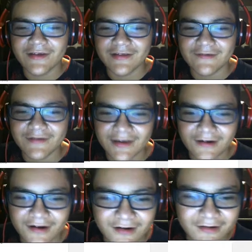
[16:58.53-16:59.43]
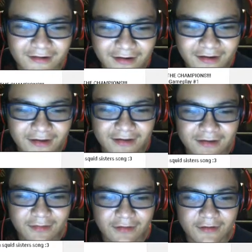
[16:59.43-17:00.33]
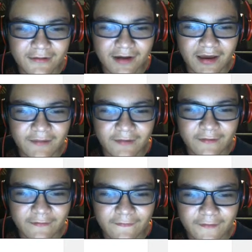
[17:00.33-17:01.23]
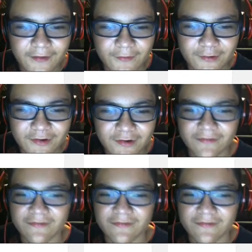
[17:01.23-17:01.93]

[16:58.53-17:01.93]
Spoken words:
to see what they are. Subscribe for more.